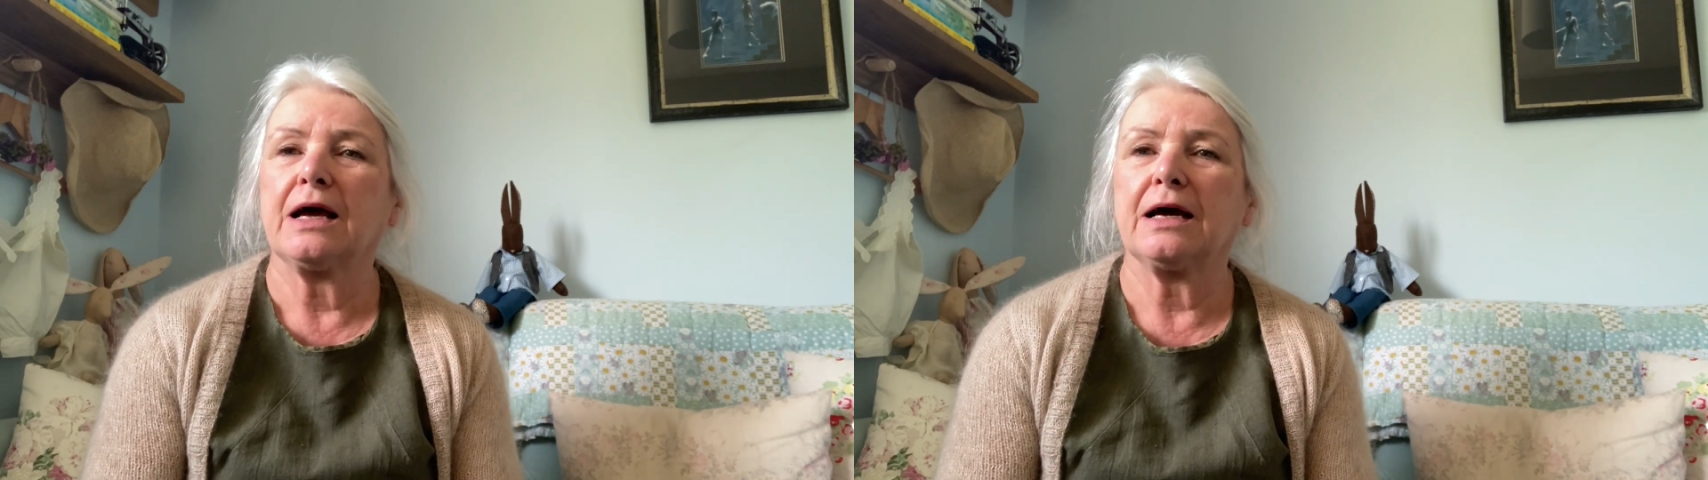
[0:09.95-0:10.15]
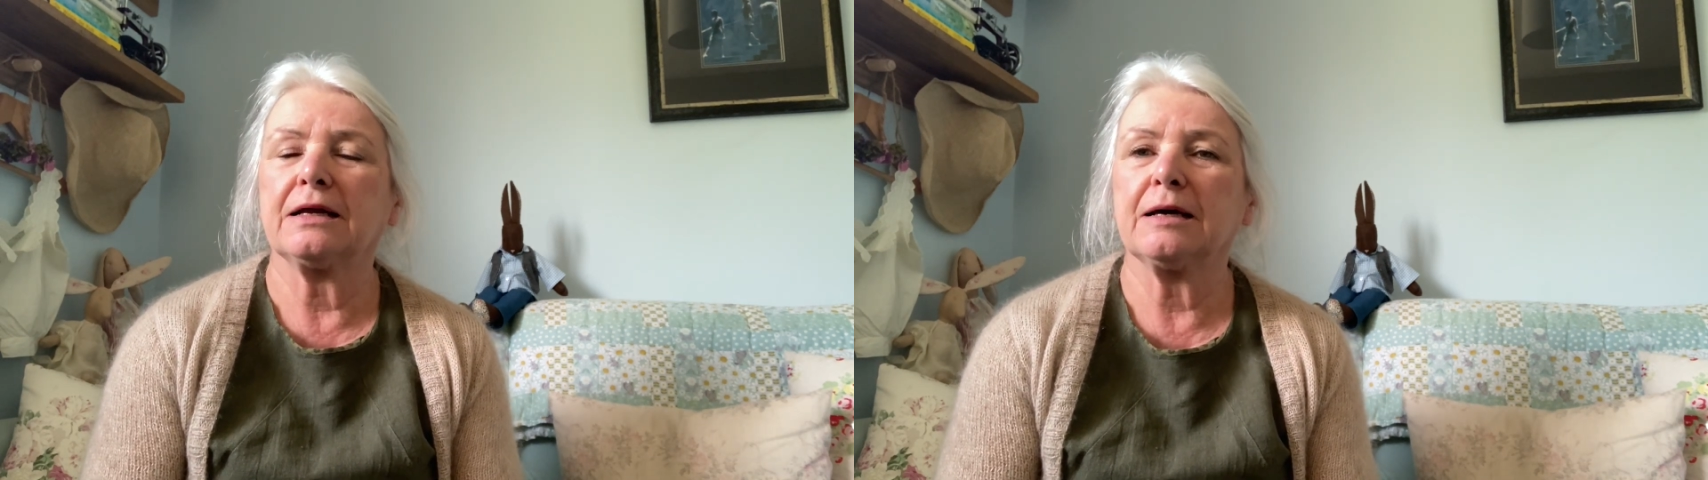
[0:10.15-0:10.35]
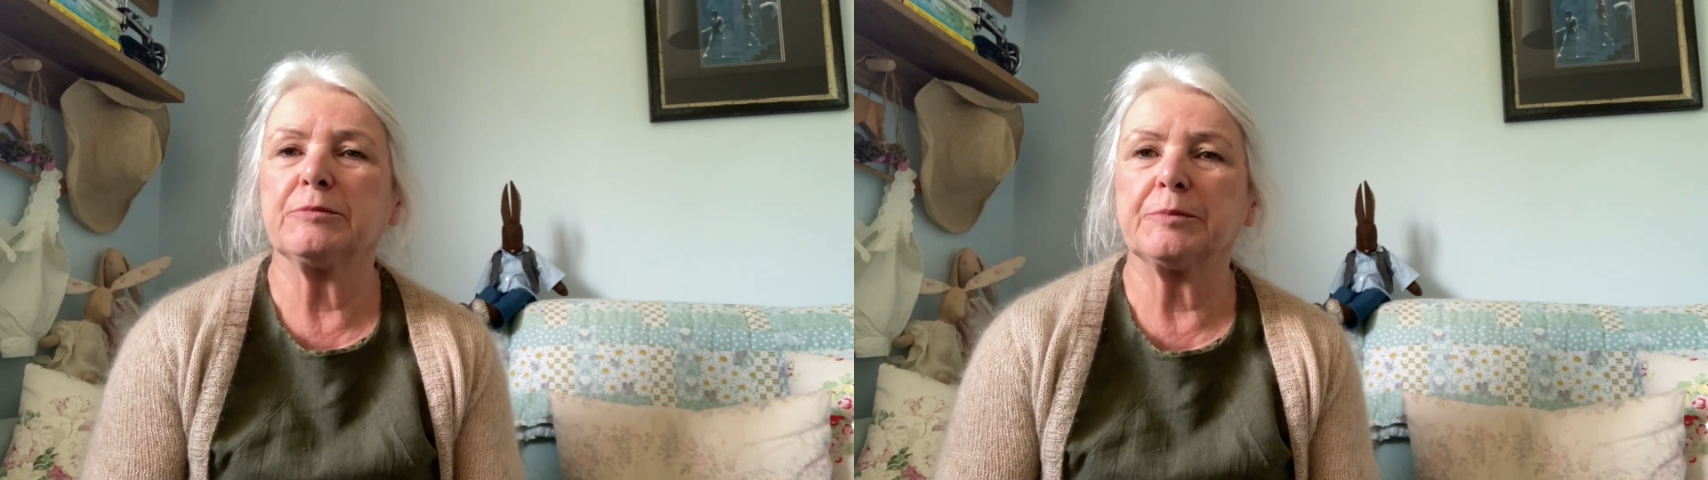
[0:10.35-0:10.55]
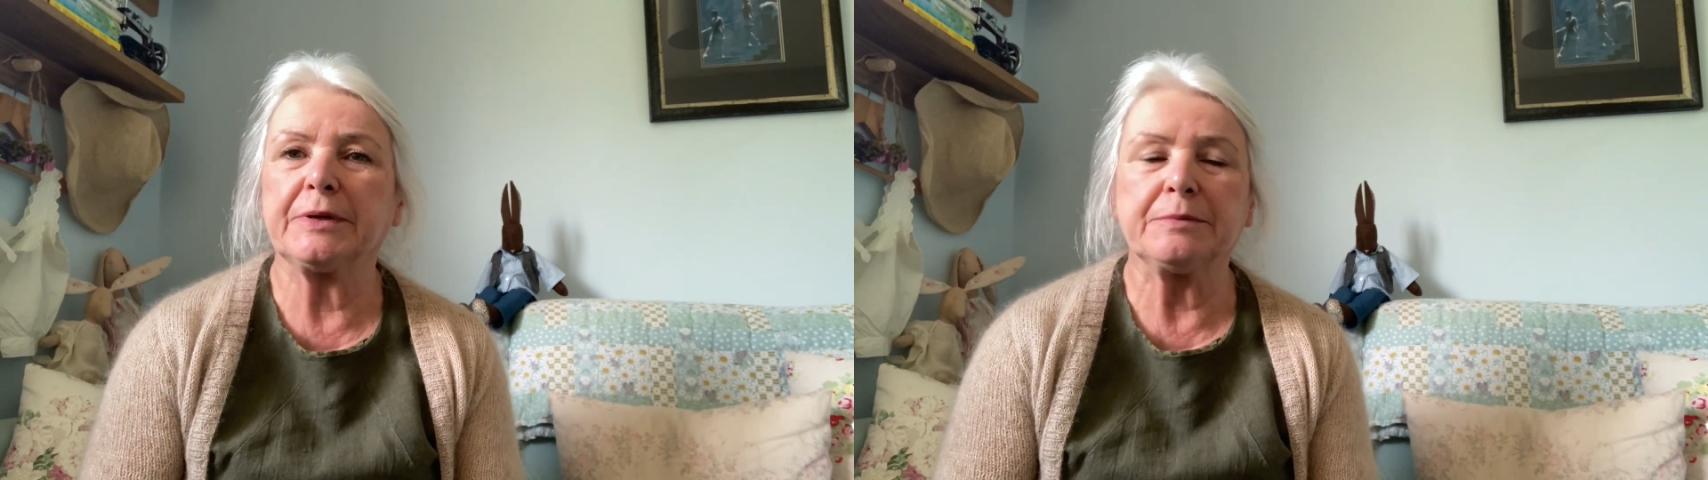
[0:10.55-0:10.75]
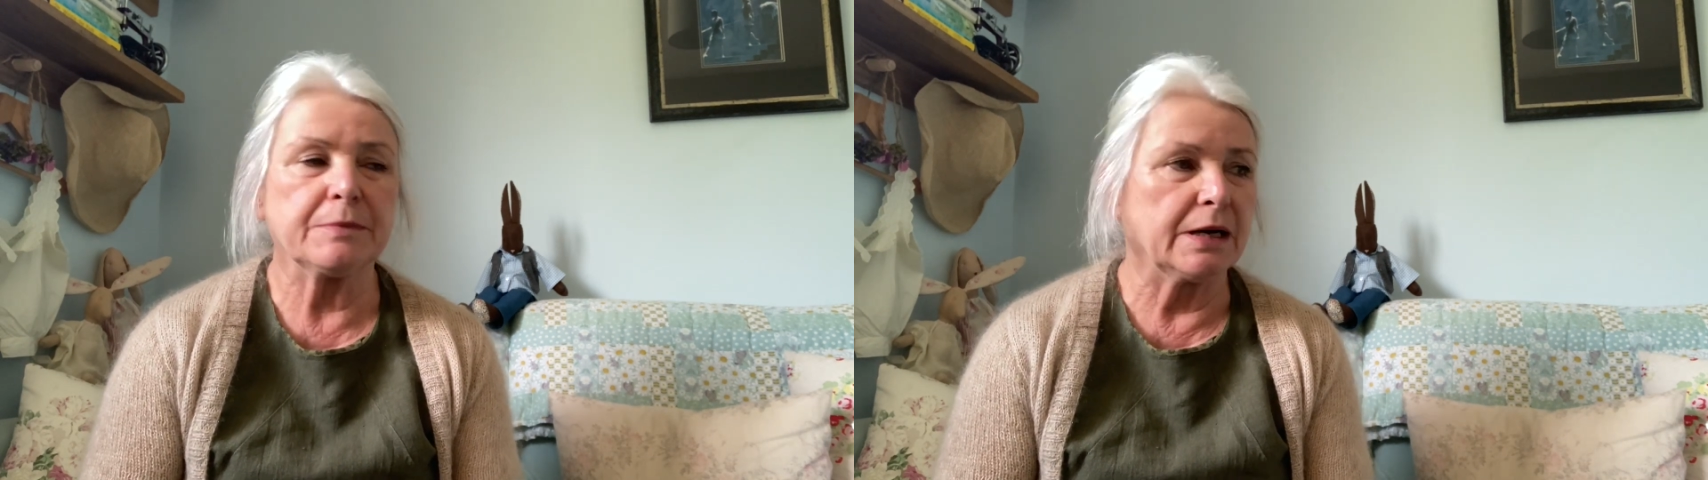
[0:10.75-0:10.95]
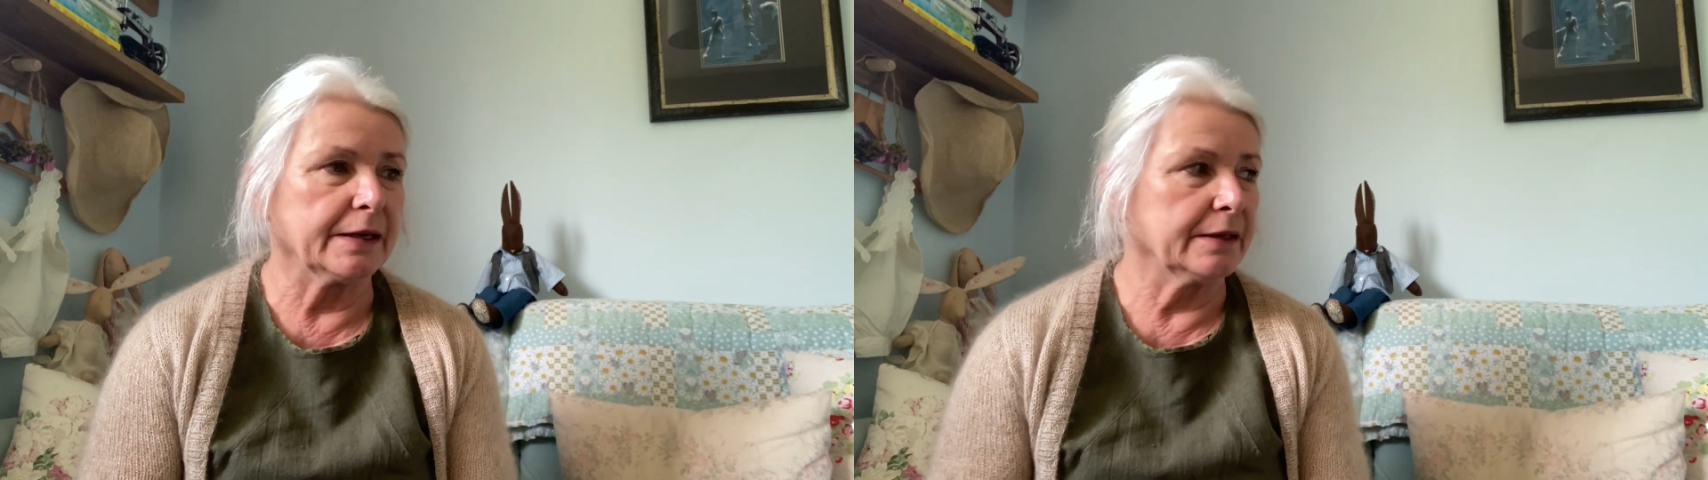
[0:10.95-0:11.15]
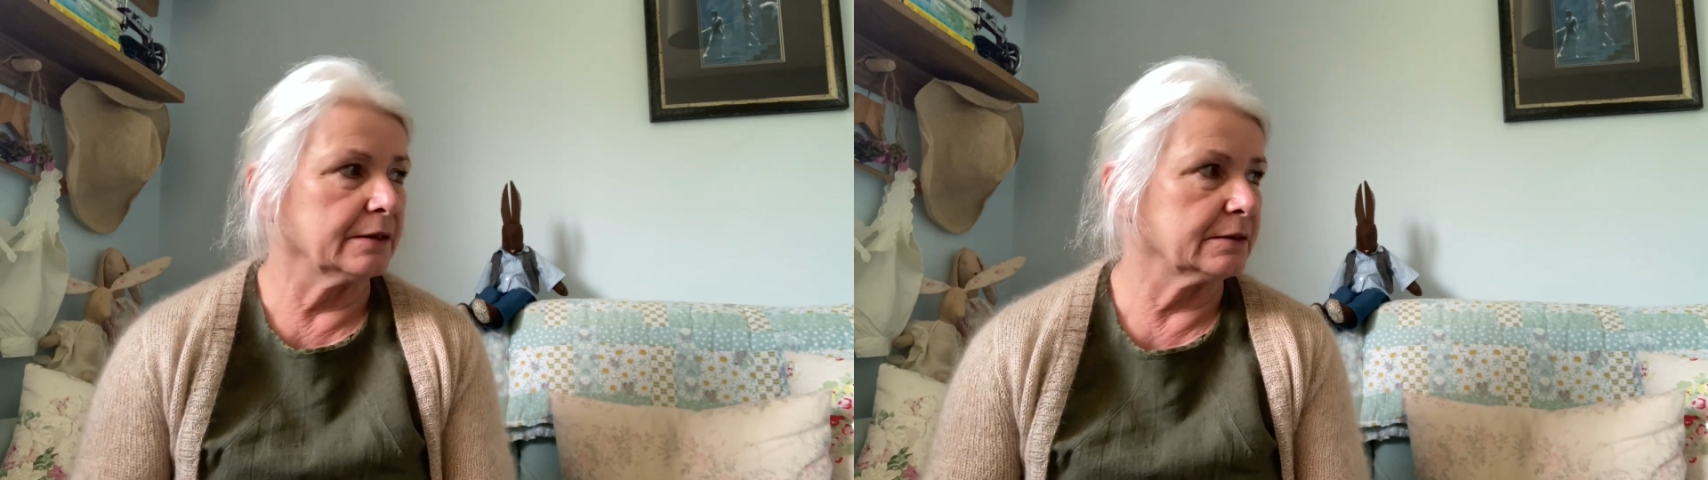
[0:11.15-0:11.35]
and I'm up in my